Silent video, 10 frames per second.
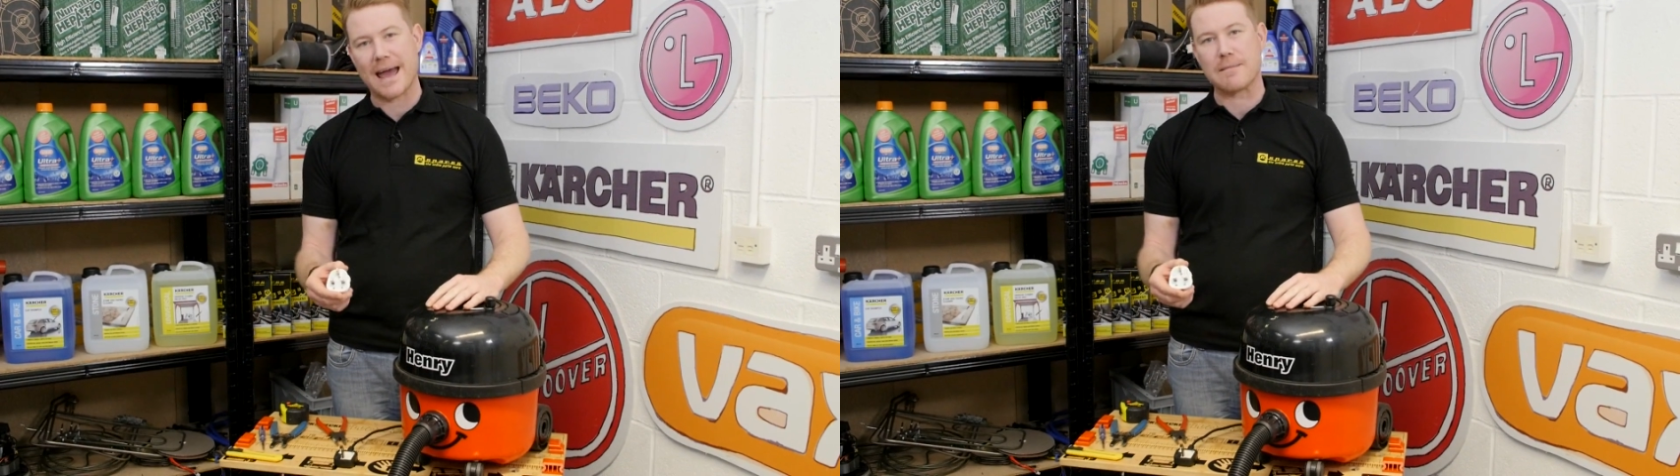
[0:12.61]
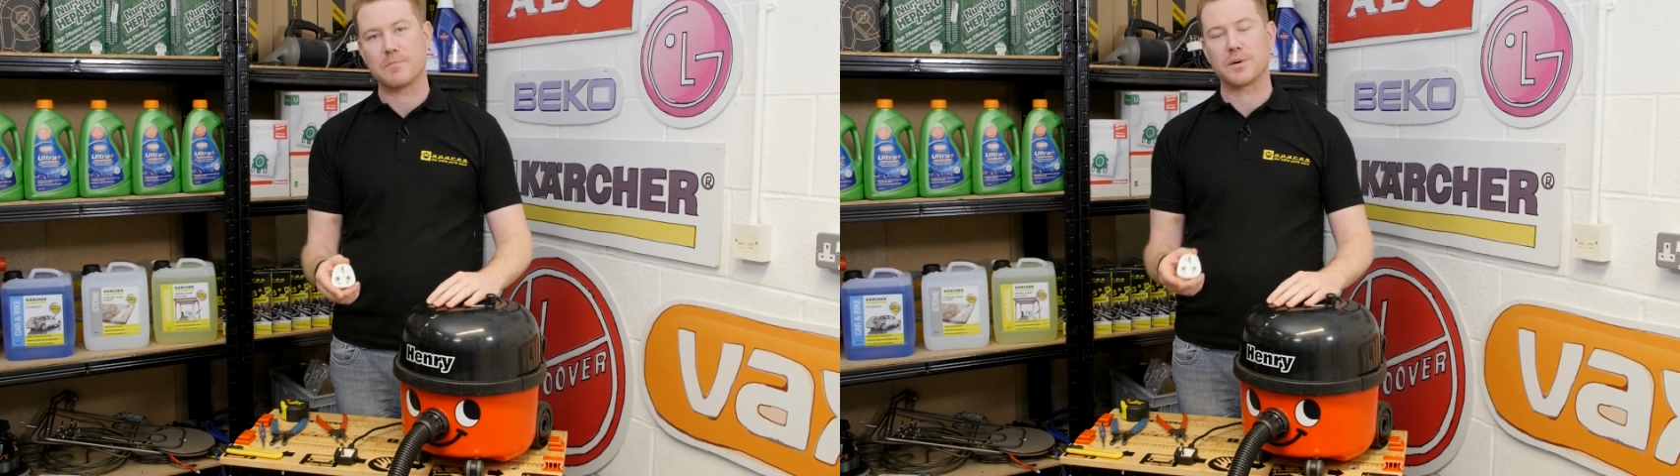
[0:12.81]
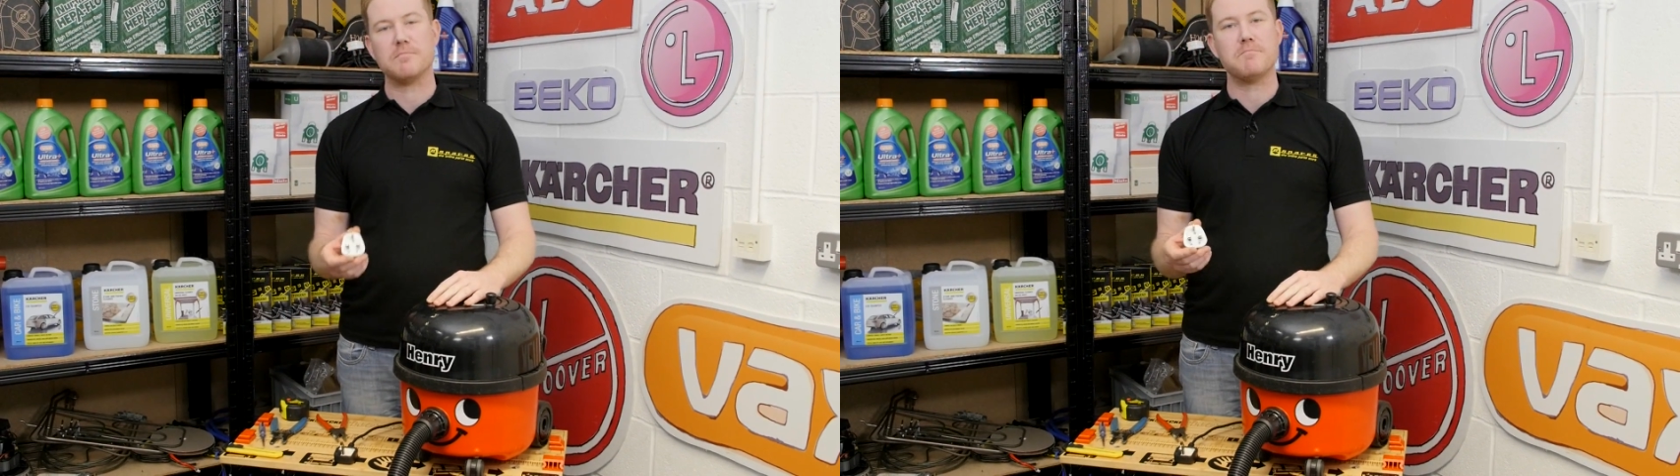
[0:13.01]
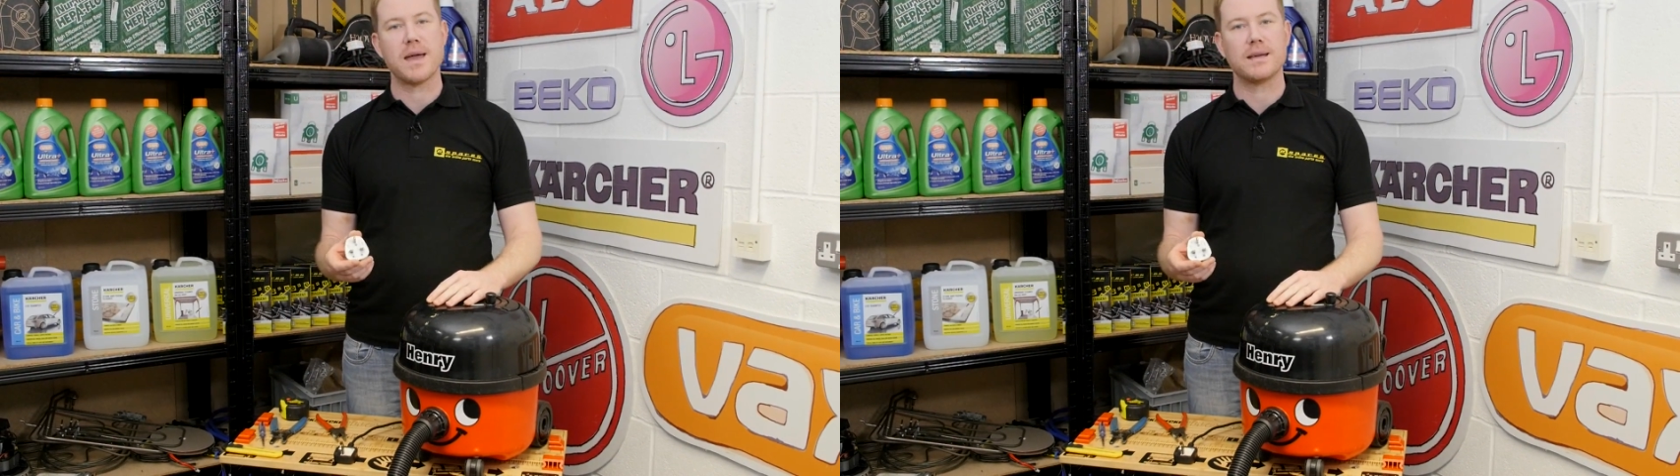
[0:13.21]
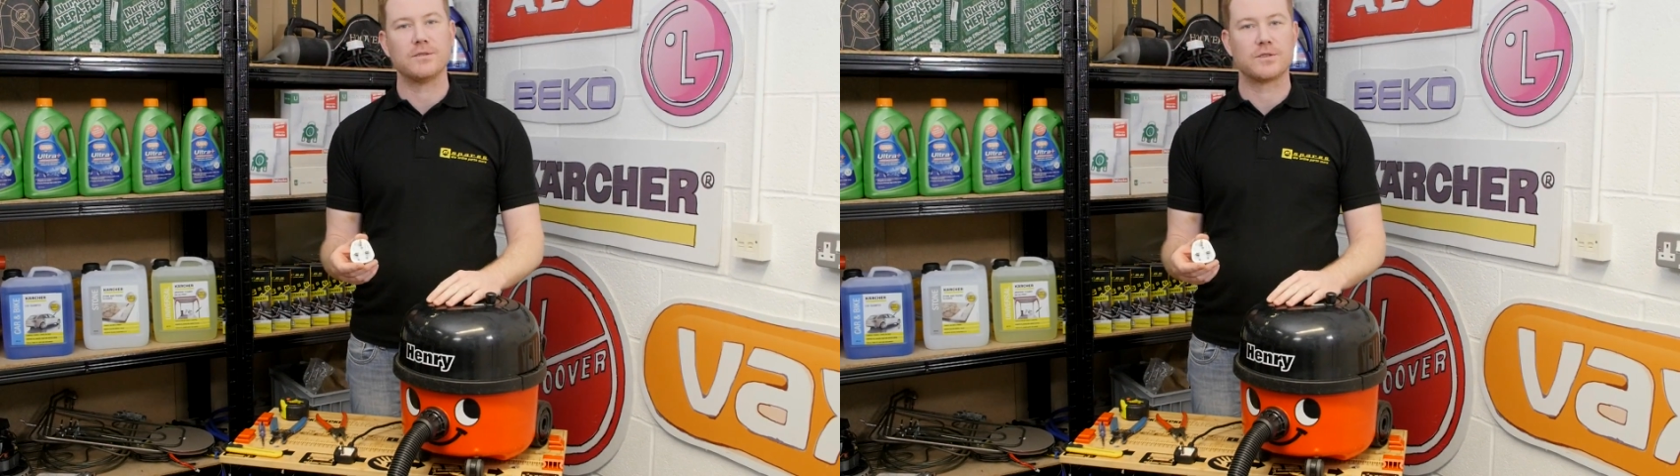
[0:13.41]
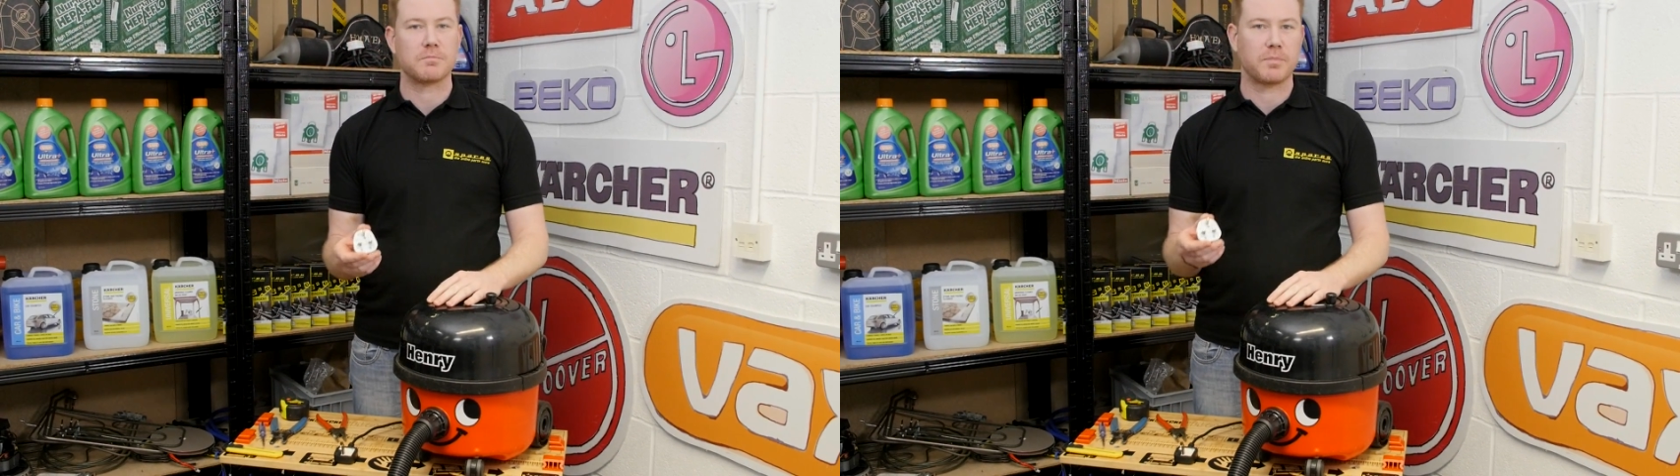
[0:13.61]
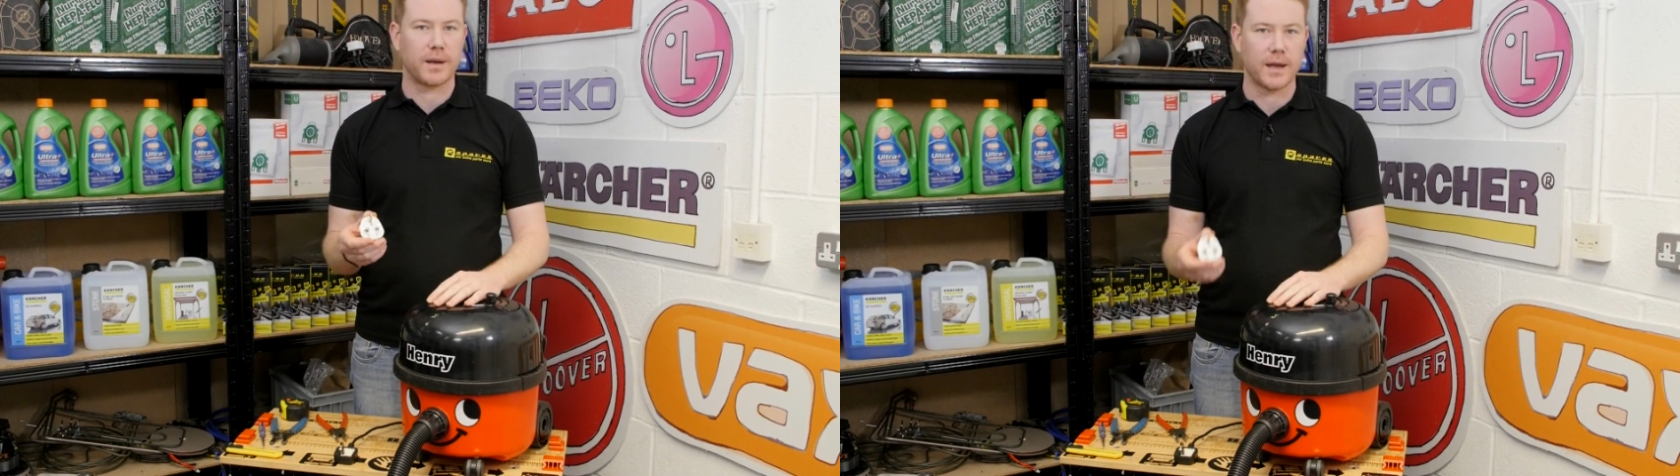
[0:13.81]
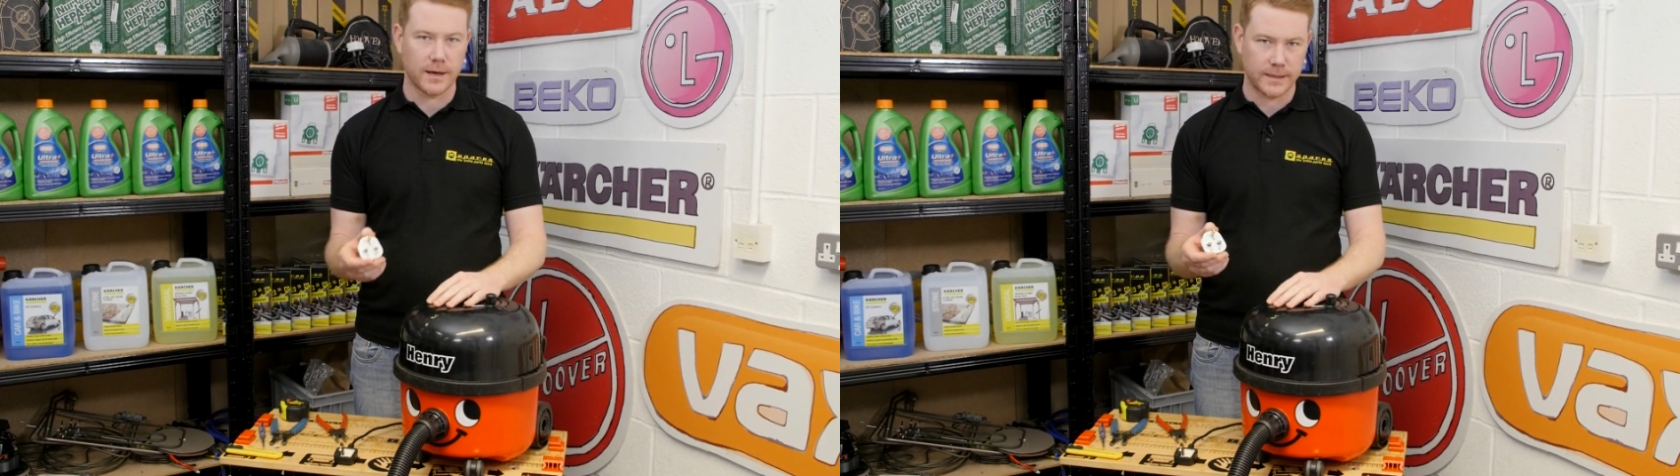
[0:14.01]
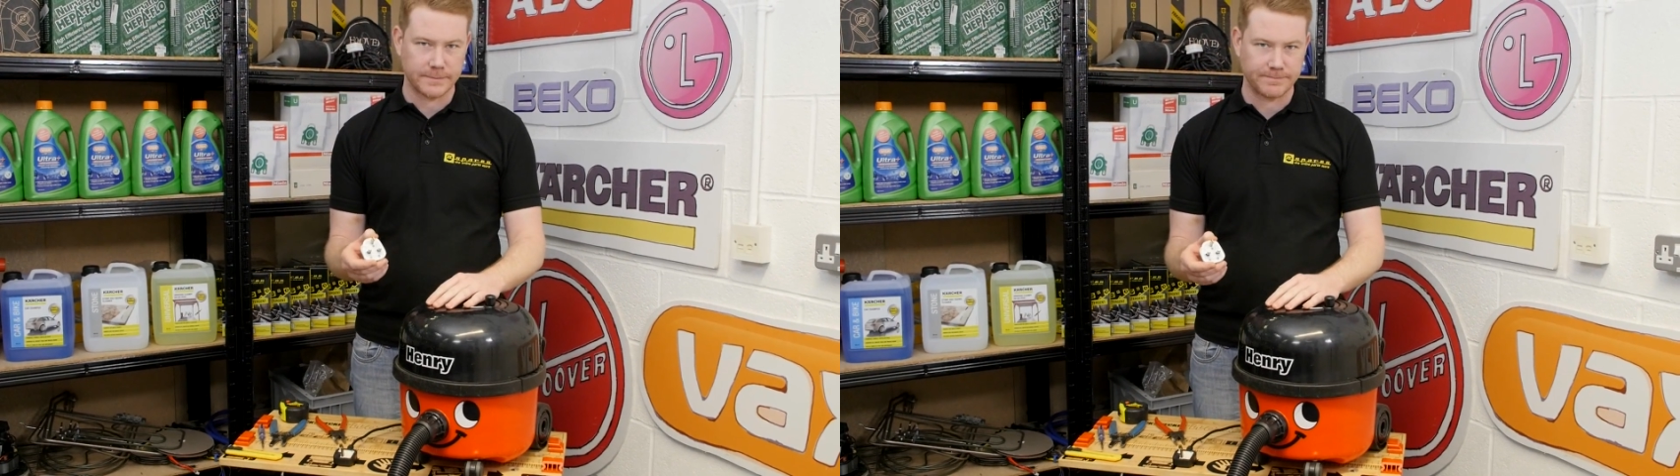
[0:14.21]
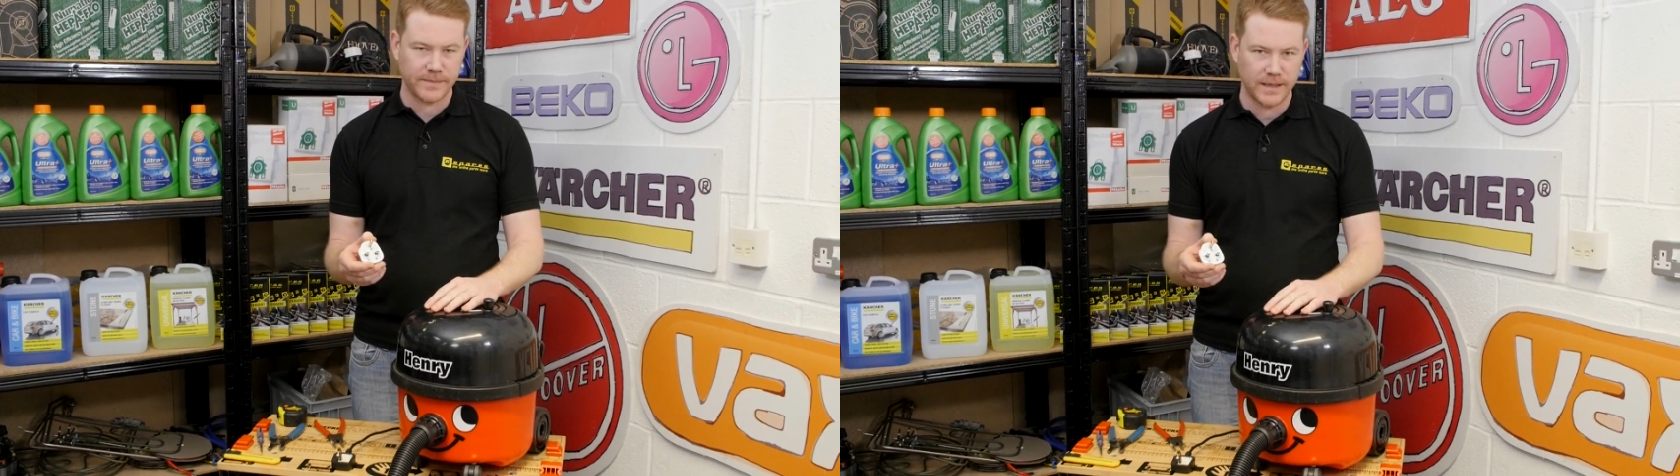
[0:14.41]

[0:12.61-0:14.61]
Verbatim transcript: amp mains plug.